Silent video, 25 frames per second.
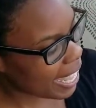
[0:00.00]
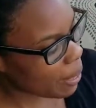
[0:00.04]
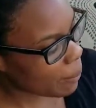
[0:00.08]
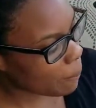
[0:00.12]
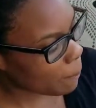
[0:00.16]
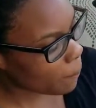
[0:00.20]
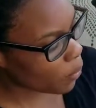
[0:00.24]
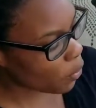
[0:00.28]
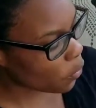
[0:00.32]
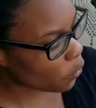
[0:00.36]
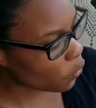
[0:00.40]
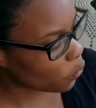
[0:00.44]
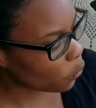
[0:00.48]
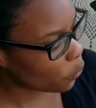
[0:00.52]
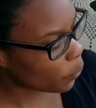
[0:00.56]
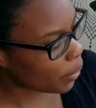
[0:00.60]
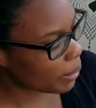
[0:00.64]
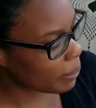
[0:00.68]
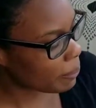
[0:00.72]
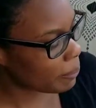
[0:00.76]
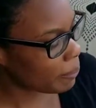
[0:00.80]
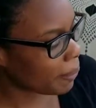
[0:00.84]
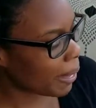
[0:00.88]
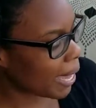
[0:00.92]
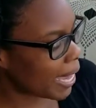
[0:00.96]
Both
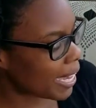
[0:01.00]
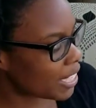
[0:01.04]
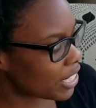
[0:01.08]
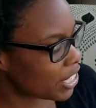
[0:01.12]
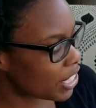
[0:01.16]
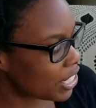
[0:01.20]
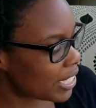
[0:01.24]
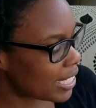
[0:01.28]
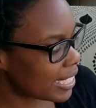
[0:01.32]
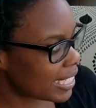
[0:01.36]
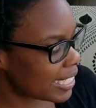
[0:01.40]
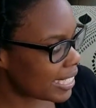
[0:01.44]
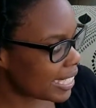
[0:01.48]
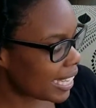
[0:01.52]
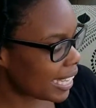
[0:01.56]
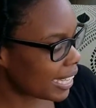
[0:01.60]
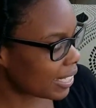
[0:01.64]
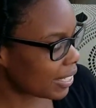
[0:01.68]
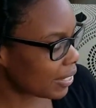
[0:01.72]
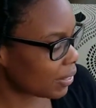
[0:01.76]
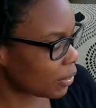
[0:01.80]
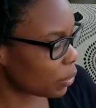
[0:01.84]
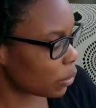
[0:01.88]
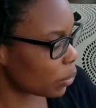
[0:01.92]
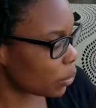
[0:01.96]
written by Jenny
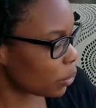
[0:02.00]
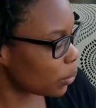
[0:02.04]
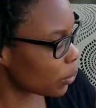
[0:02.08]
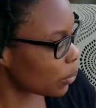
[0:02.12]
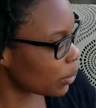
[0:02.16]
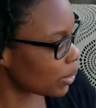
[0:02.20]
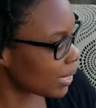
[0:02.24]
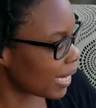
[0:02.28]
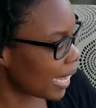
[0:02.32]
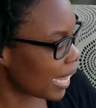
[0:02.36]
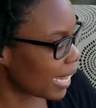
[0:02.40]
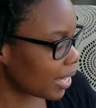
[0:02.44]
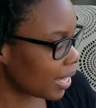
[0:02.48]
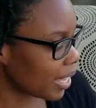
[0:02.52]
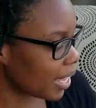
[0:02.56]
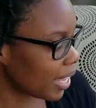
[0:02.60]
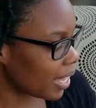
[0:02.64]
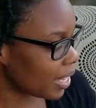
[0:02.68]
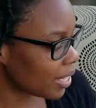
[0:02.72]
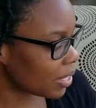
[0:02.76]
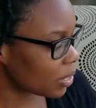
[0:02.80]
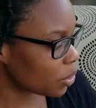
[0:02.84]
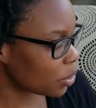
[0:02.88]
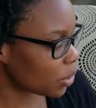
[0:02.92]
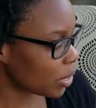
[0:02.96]
Delacruz and
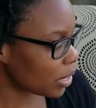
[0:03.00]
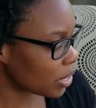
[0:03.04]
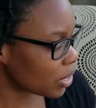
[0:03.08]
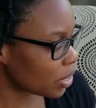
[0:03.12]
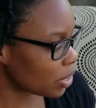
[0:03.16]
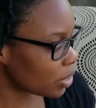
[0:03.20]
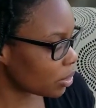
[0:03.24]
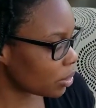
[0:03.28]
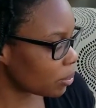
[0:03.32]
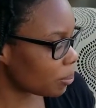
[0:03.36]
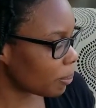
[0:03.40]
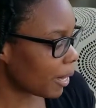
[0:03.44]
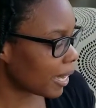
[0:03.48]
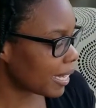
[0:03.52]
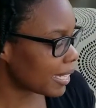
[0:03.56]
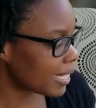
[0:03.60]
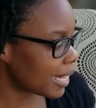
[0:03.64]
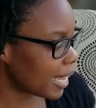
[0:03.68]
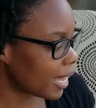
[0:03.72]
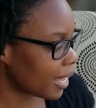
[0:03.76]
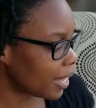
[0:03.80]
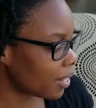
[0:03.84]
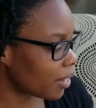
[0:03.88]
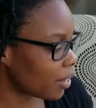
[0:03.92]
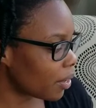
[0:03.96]
illustrations by
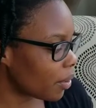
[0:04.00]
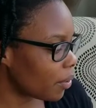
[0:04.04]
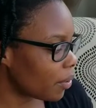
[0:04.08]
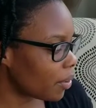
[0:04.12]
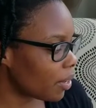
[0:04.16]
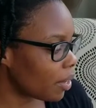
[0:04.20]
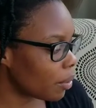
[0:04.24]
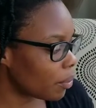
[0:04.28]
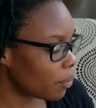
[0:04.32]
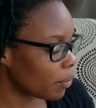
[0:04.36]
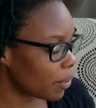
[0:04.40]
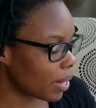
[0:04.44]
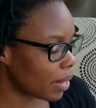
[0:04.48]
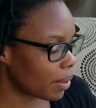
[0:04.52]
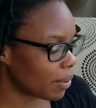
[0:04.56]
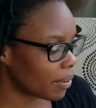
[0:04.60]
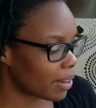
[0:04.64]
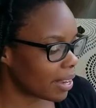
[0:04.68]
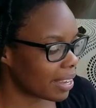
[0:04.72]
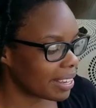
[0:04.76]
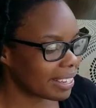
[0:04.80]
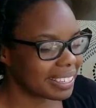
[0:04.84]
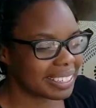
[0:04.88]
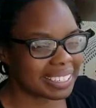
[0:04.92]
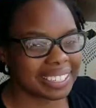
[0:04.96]
Danko
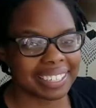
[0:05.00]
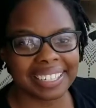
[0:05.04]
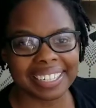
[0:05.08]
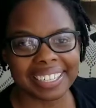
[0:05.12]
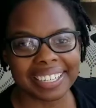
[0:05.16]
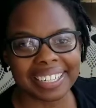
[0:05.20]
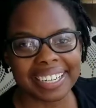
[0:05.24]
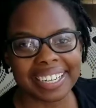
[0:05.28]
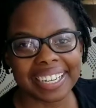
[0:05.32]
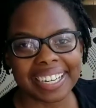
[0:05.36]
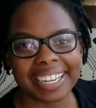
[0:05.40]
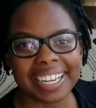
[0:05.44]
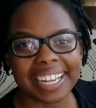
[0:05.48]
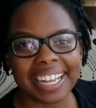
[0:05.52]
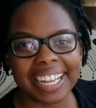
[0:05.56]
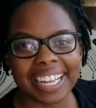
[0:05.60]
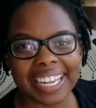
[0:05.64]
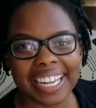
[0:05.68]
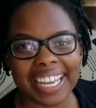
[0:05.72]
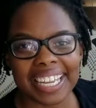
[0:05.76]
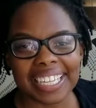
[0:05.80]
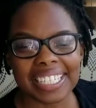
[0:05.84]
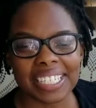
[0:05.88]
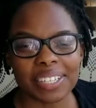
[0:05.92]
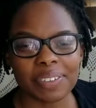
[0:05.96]
Herrera.
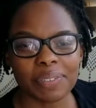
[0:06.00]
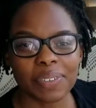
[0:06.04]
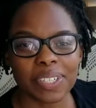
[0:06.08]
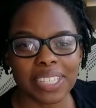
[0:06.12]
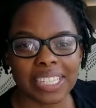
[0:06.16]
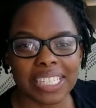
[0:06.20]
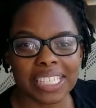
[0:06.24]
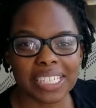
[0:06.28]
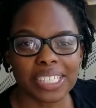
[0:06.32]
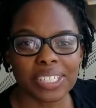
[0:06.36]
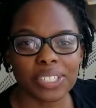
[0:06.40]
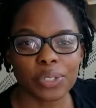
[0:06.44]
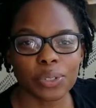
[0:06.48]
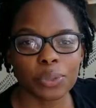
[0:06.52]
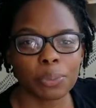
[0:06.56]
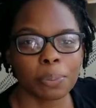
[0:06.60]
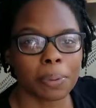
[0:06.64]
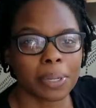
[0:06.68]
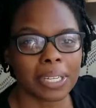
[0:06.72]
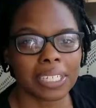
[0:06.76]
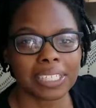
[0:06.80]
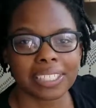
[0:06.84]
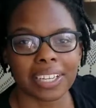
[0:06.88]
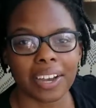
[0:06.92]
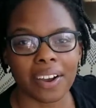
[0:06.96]
Let's see what these two
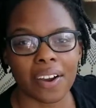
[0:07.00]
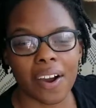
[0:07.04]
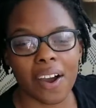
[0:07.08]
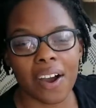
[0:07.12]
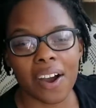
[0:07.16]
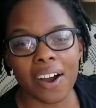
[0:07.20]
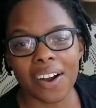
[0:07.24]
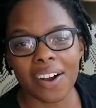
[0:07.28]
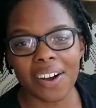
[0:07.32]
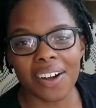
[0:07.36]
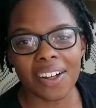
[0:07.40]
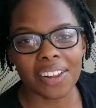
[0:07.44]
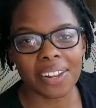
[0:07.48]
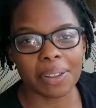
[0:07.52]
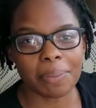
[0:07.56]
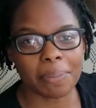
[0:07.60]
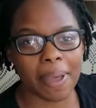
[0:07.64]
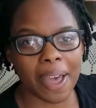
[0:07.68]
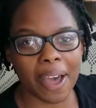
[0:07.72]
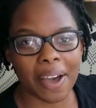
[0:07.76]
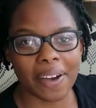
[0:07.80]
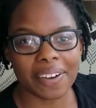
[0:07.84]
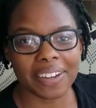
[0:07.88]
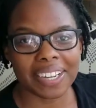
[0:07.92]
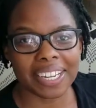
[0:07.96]
books are all
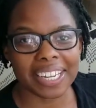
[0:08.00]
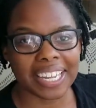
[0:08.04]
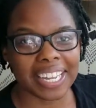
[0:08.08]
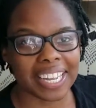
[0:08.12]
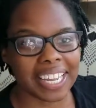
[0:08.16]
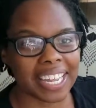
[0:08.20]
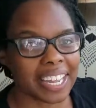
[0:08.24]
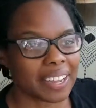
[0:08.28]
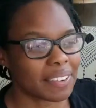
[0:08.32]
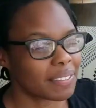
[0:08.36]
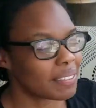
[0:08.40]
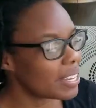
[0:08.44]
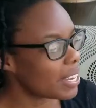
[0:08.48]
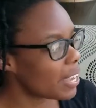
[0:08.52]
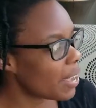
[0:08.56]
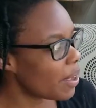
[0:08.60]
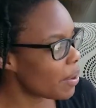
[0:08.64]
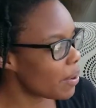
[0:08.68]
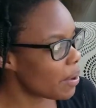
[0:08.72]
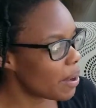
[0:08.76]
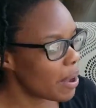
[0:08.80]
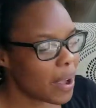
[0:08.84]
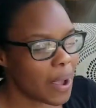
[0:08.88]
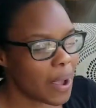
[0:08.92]
about. Here we go.